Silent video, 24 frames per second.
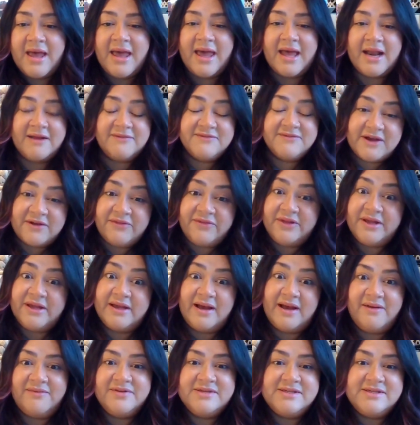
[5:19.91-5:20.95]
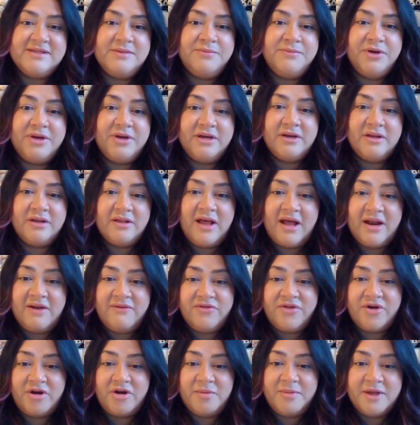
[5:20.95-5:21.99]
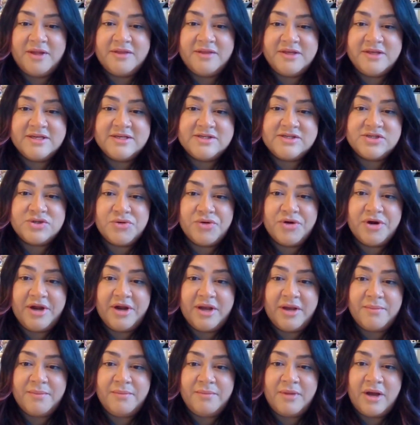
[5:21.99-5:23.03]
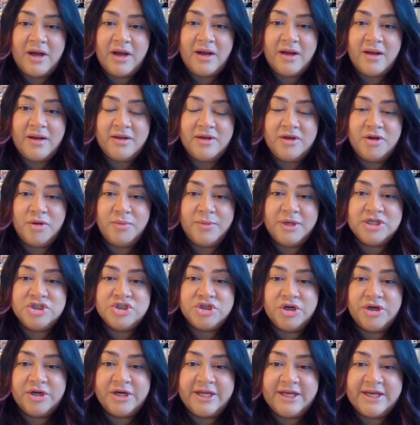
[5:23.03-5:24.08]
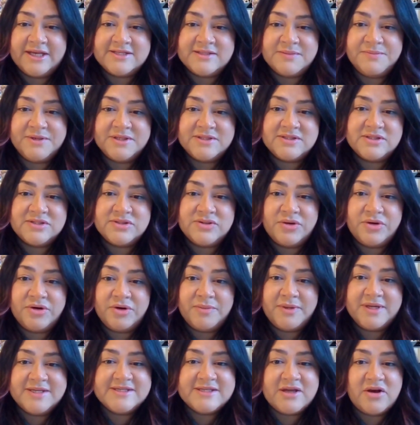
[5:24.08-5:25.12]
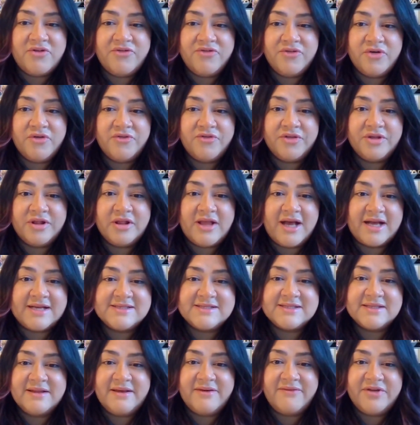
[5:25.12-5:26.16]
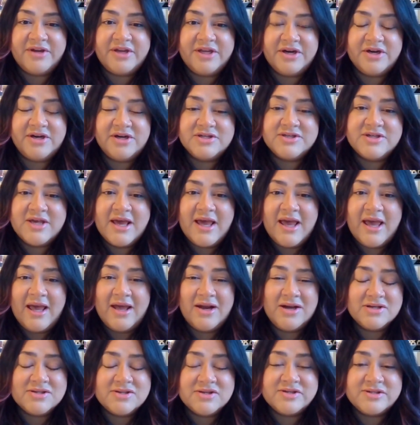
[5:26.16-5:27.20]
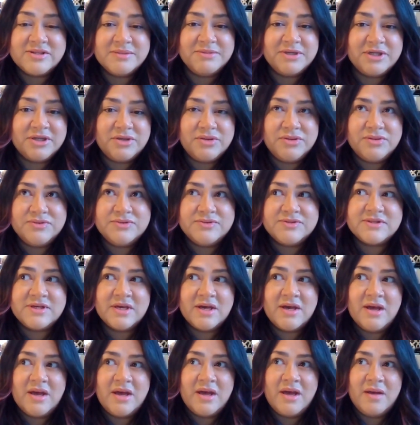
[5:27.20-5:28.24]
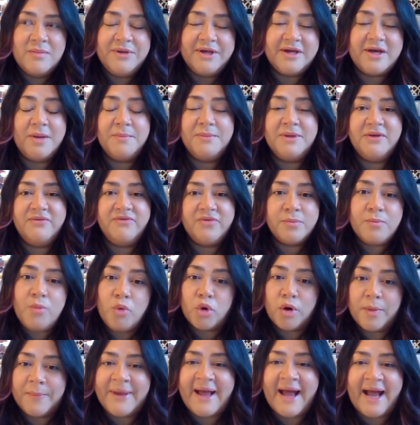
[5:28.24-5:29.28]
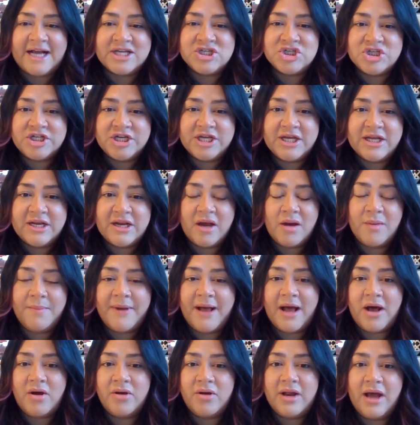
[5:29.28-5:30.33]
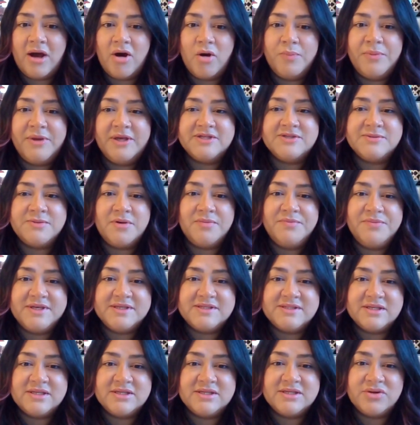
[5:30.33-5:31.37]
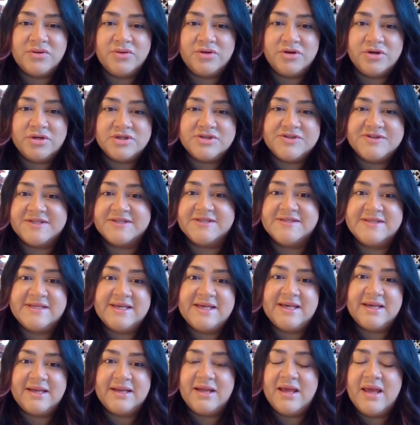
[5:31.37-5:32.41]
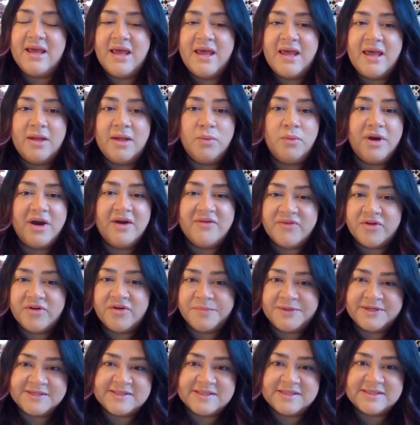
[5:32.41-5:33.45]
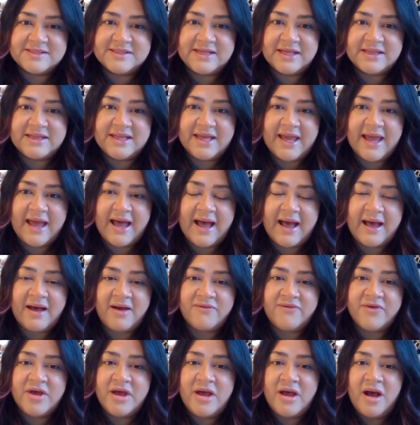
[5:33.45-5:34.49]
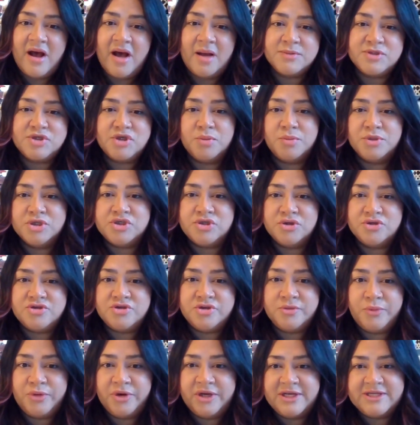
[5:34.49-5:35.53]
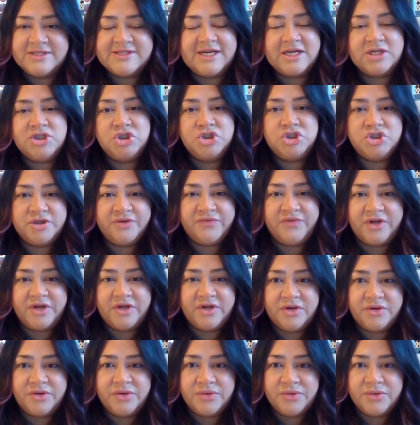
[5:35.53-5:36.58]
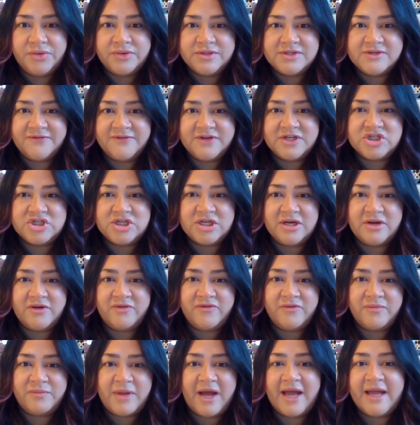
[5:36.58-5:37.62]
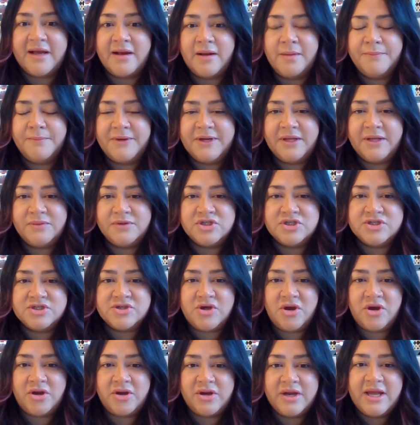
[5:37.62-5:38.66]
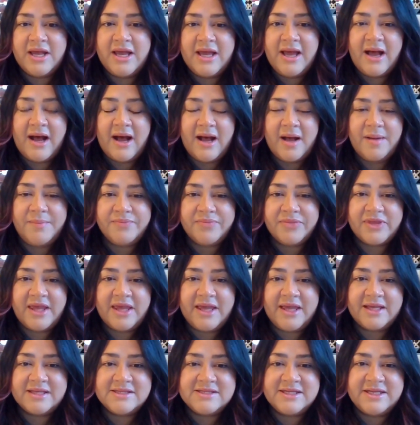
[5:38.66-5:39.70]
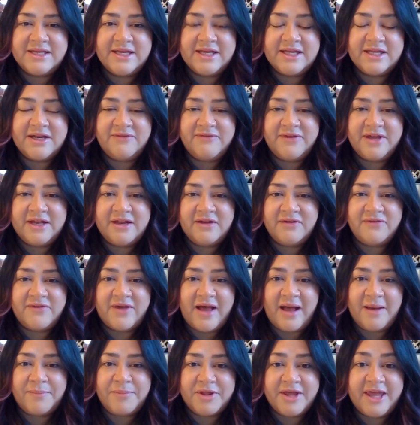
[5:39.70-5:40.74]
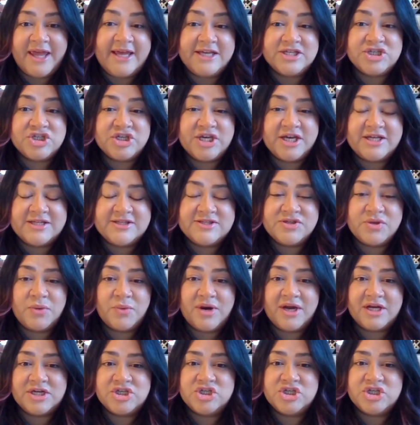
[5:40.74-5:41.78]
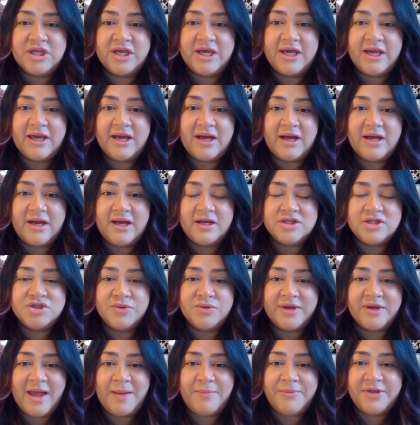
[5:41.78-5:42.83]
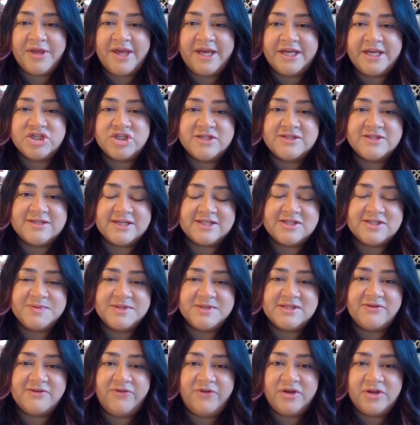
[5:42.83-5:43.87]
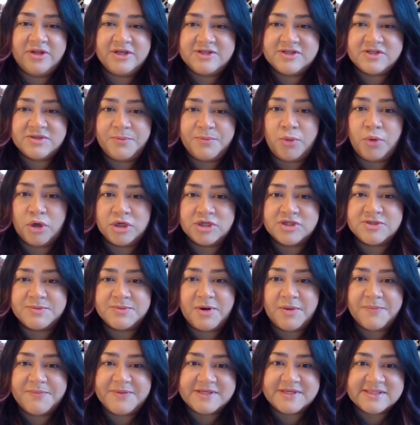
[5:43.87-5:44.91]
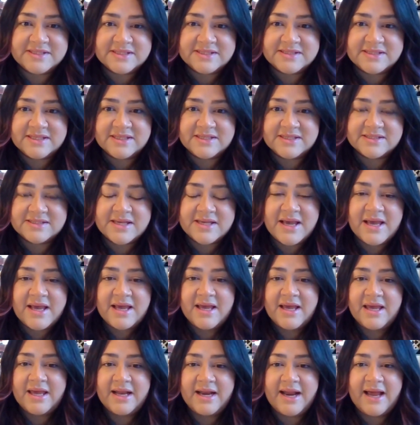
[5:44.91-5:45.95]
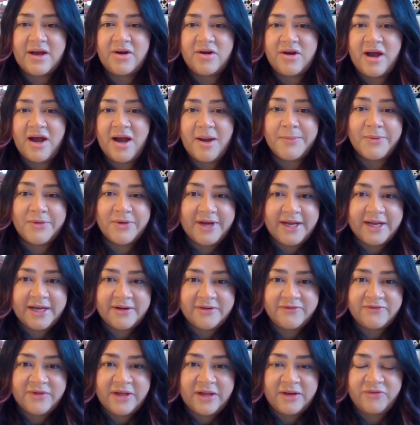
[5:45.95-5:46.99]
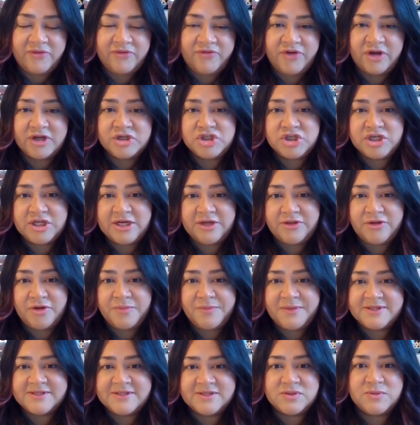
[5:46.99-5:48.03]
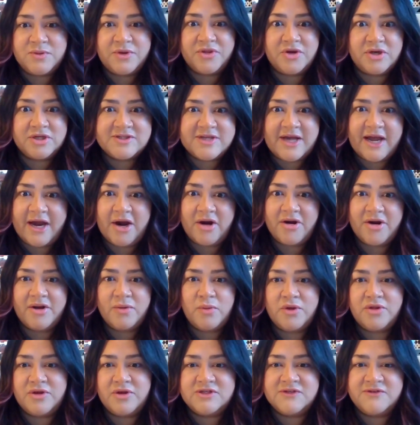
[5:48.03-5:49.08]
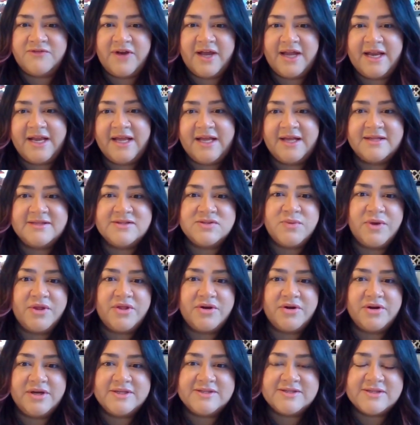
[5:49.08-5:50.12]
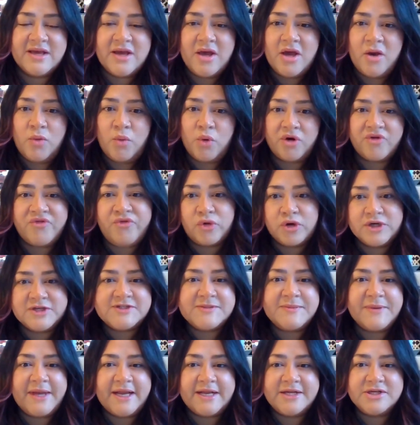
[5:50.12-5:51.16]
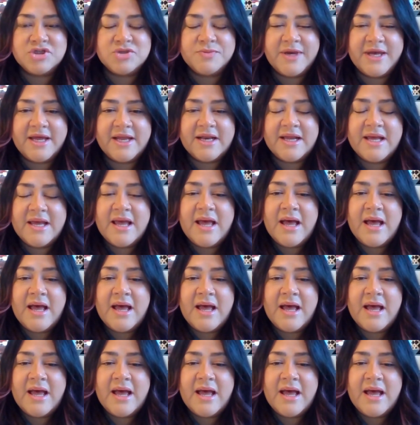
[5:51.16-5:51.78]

And I've definitely obviously put in a lot of thought about this during uh, you know my journey as a business owner myself over the last 11 years, and also somebody who's become even more passionate about helping small business owners succeed in whatever business that they have. Um, so much so to the point it's actually driven a new division of my company, which is called um, Antony Innovative Applications. So we're actually uh, doing applications that specifically support small businesses in how to operate and, and function in their business, whether it's hiring, whether it's finance, whether it's workforce management.